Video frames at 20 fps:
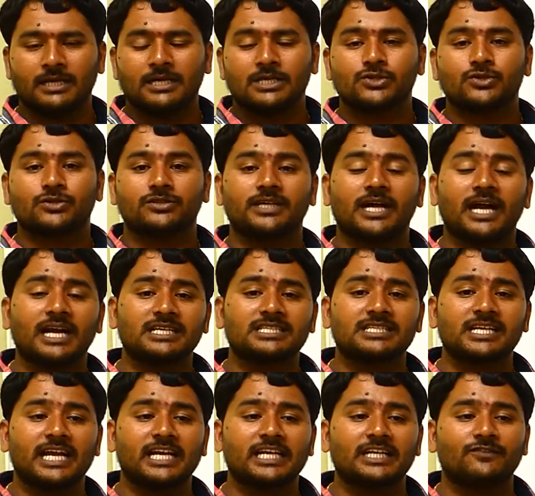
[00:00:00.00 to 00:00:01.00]
So that
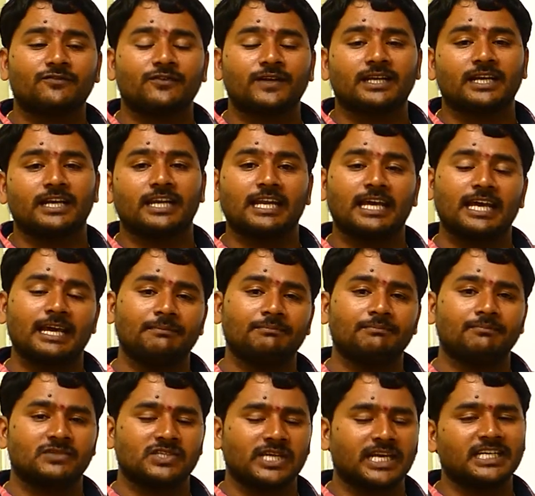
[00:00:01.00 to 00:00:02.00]
scientific
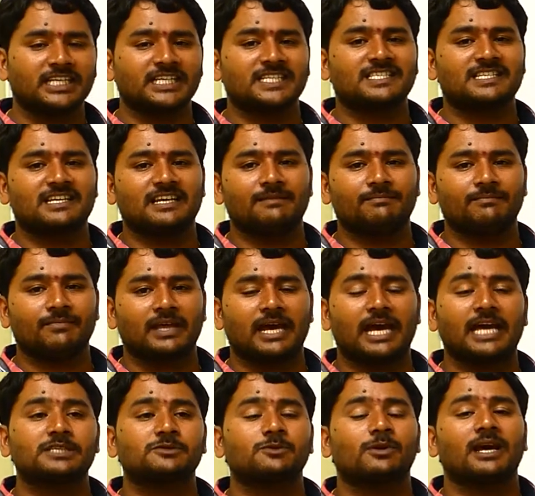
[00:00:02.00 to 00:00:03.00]
name, scientist name
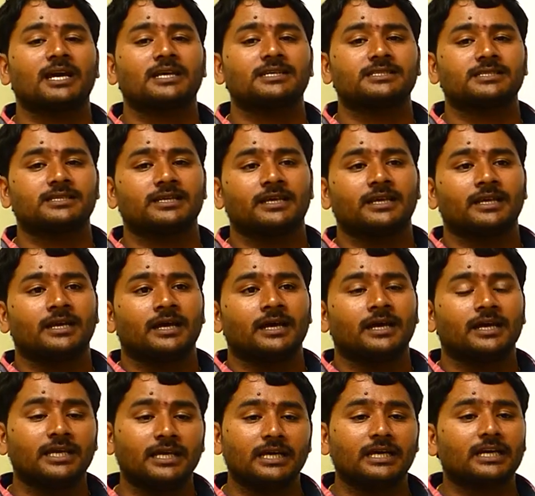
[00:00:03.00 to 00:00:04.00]
as well as
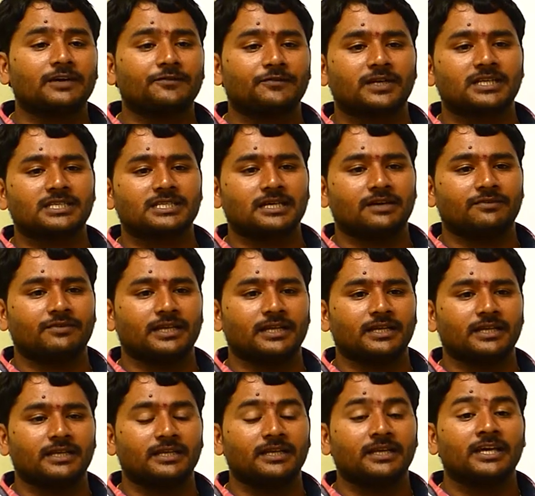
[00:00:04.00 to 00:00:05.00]
year of
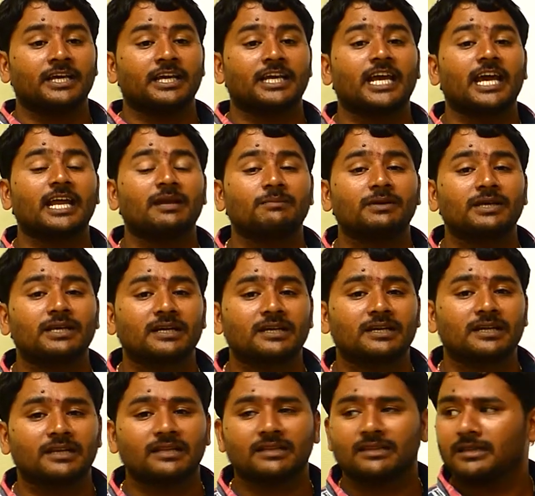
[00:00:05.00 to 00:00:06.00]
discovery can be
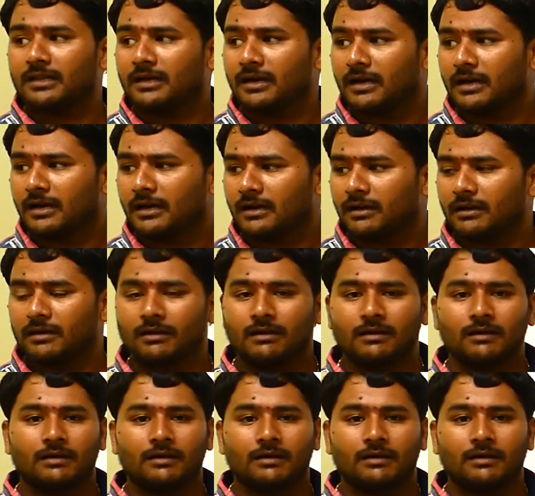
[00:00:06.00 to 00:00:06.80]
written in the